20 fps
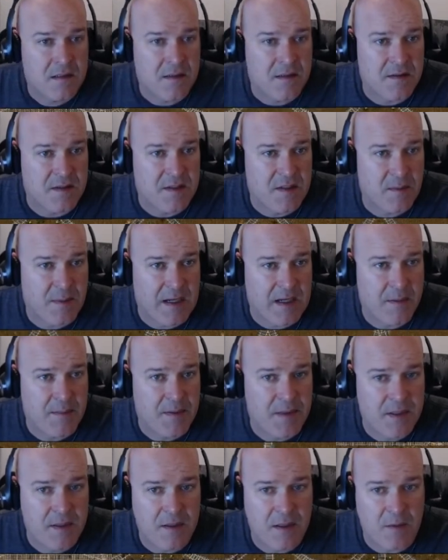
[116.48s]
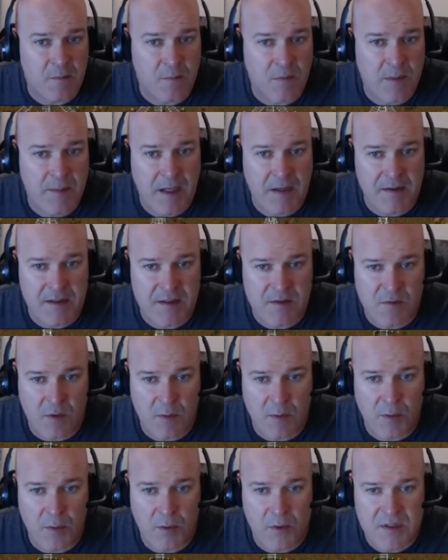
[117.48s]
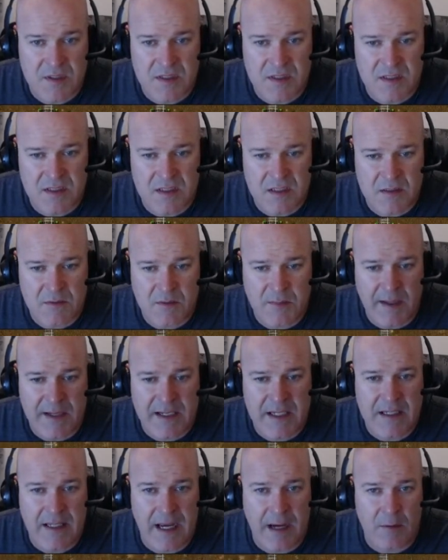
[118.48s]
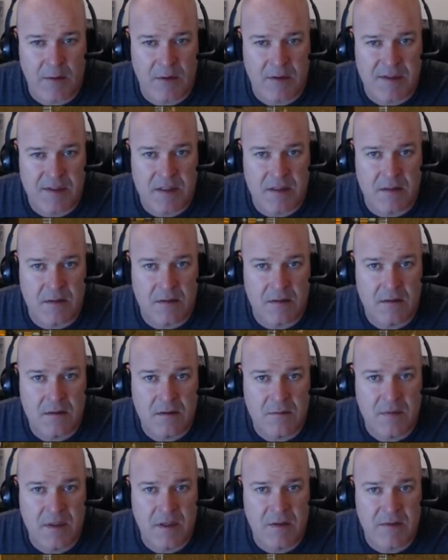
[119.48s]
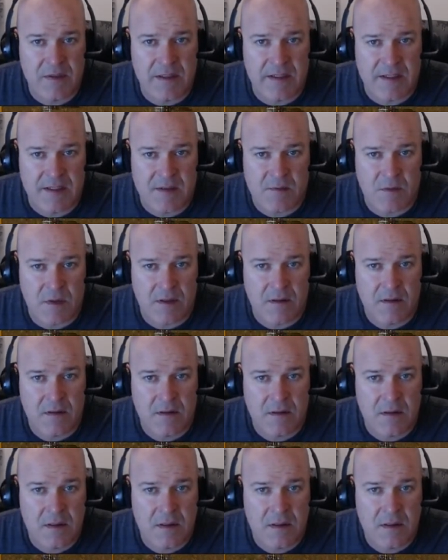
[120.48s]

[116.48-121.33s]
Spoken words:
So let's go back up here and rip out these roboports. We might need that one still. We don't need this one.